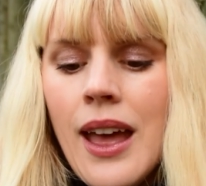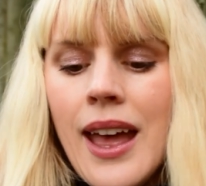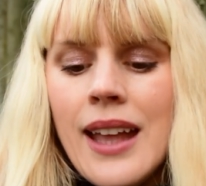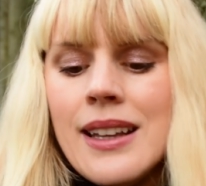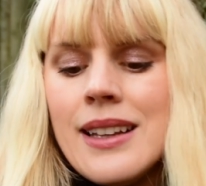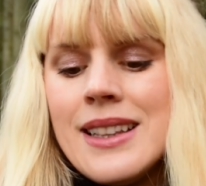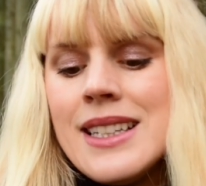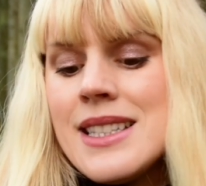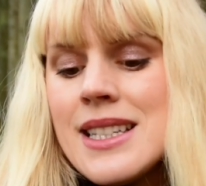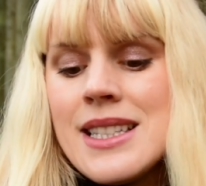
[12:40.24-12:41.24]
And
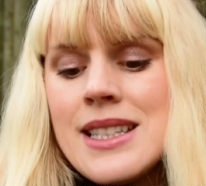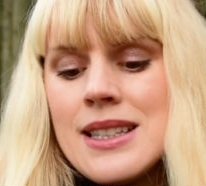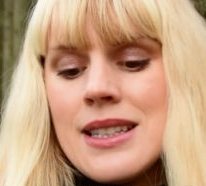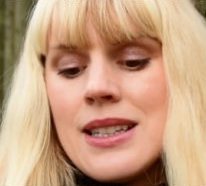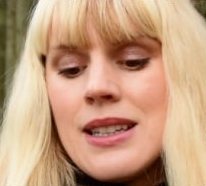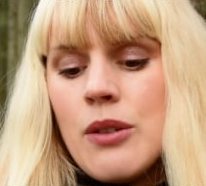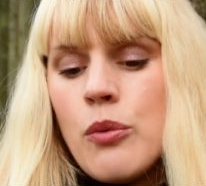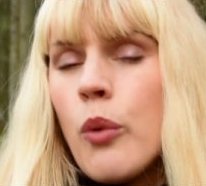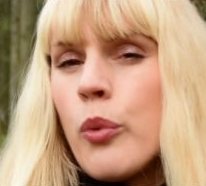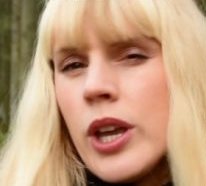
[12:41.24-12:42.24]
this is
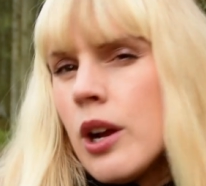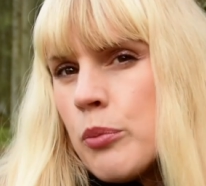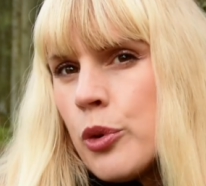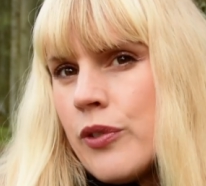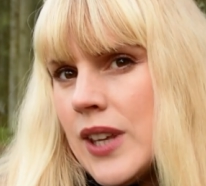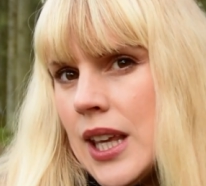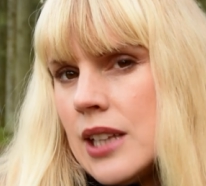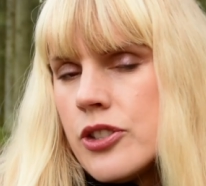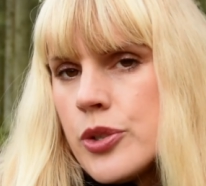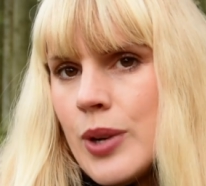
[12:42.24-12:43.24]
what we are moving
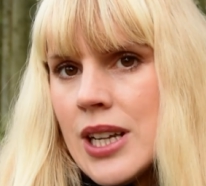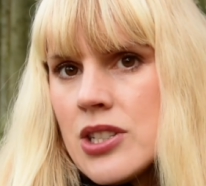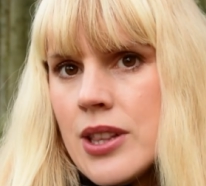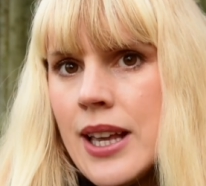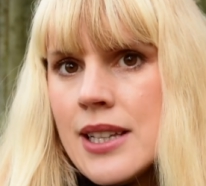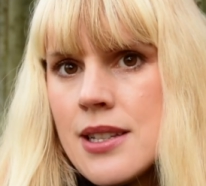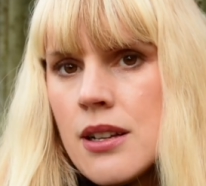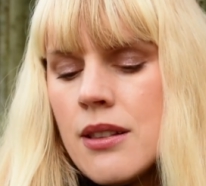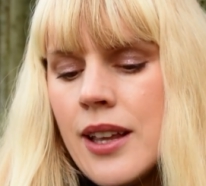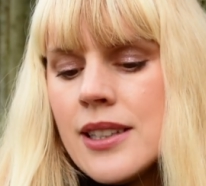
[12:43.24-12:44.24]
into actually as a
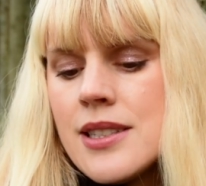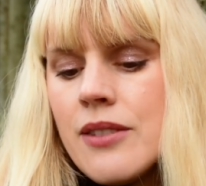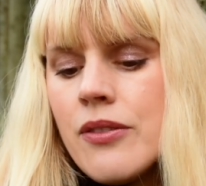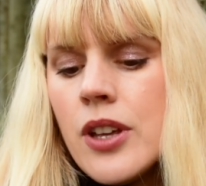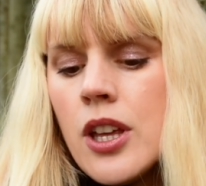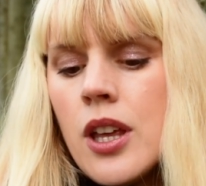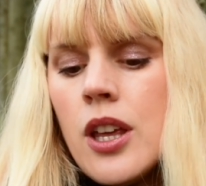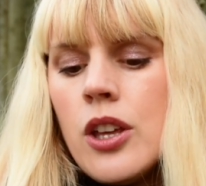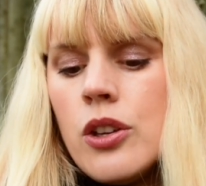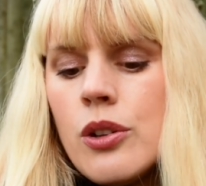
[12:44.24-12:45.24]
collective.
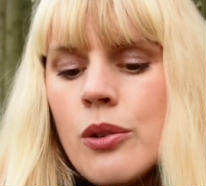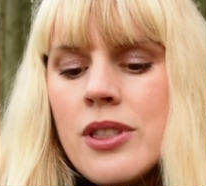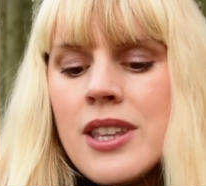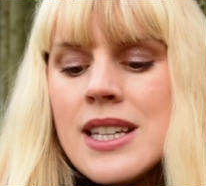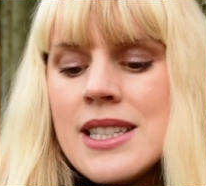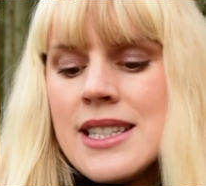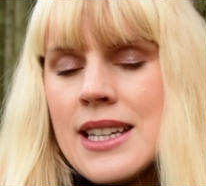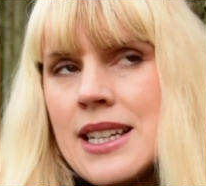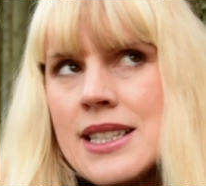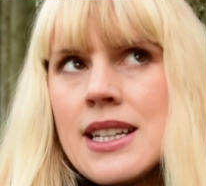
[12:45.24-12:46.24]
You know, this
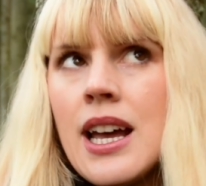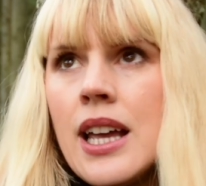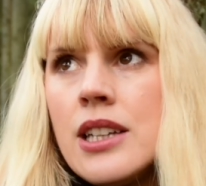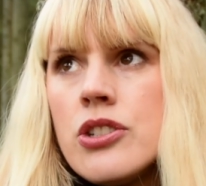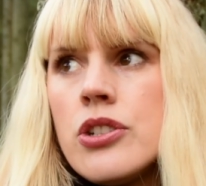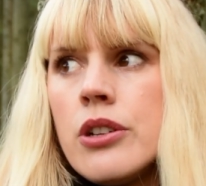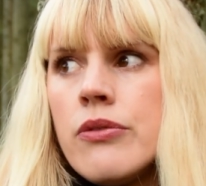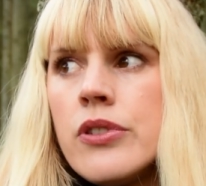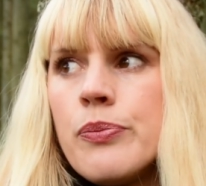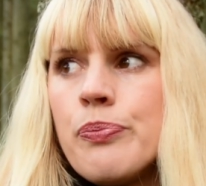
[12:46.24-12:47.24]
is kind
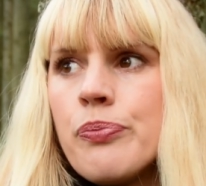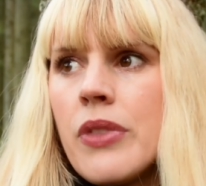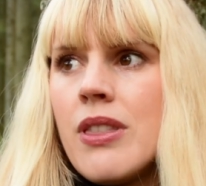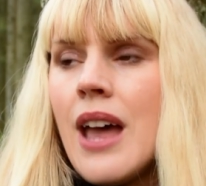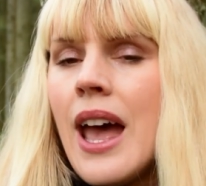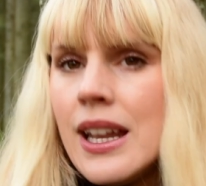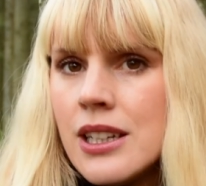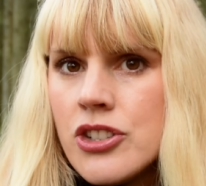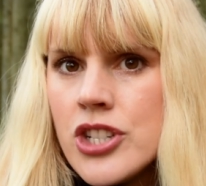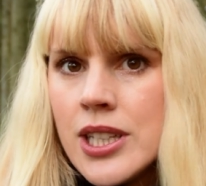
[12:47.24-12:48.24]
of the
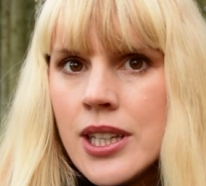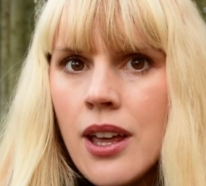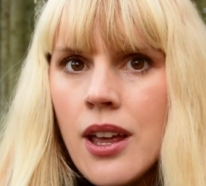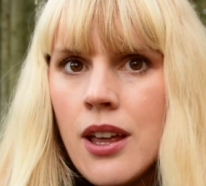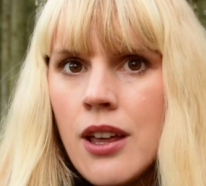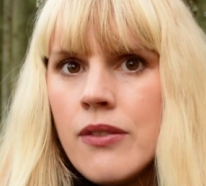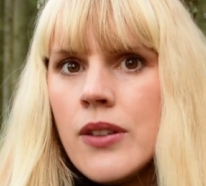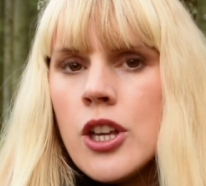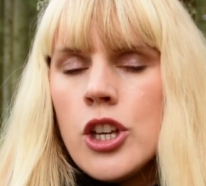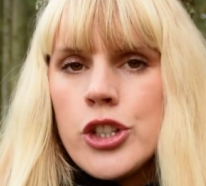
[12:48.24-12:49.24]
energy of
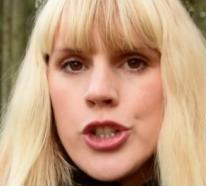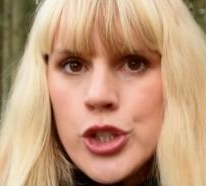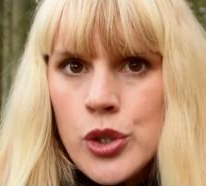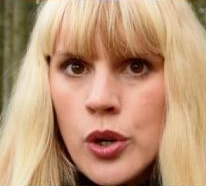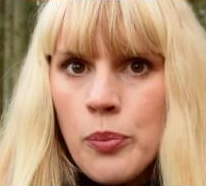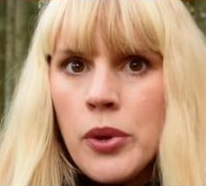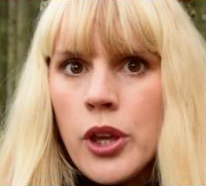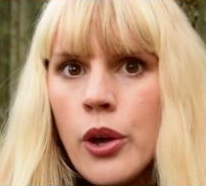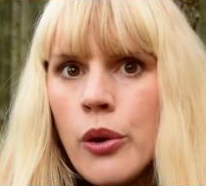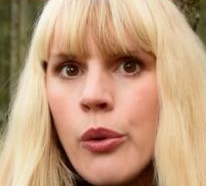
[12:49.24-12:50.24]

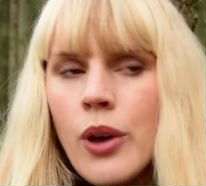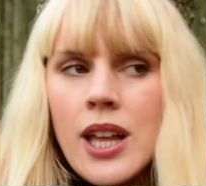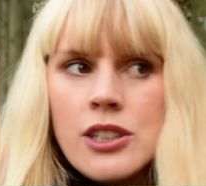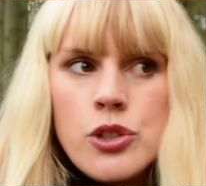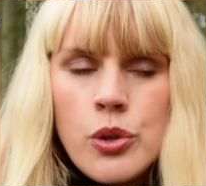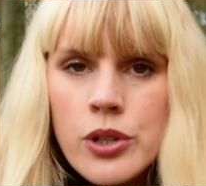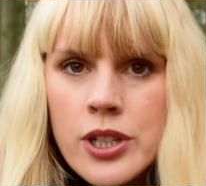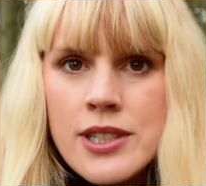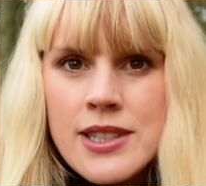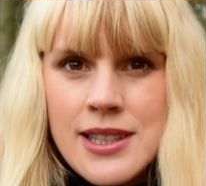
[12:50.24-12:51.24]
Scorpio and
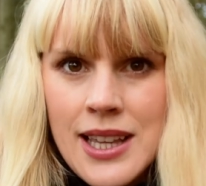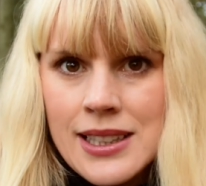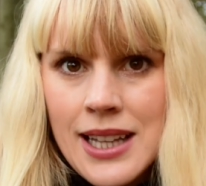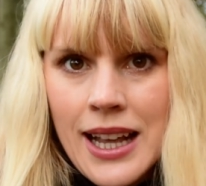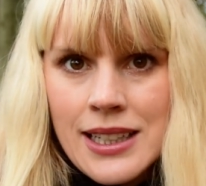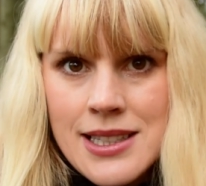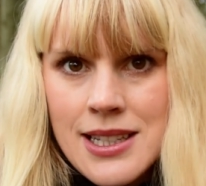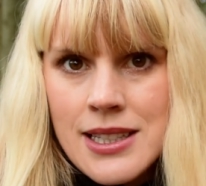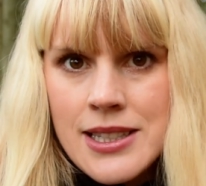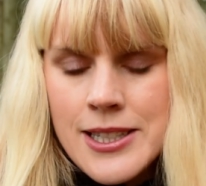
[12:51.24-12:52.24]
Taurus, that
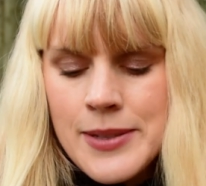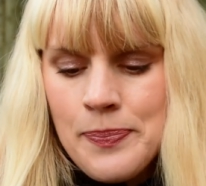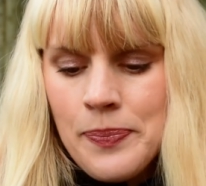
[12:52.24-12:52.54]
axis.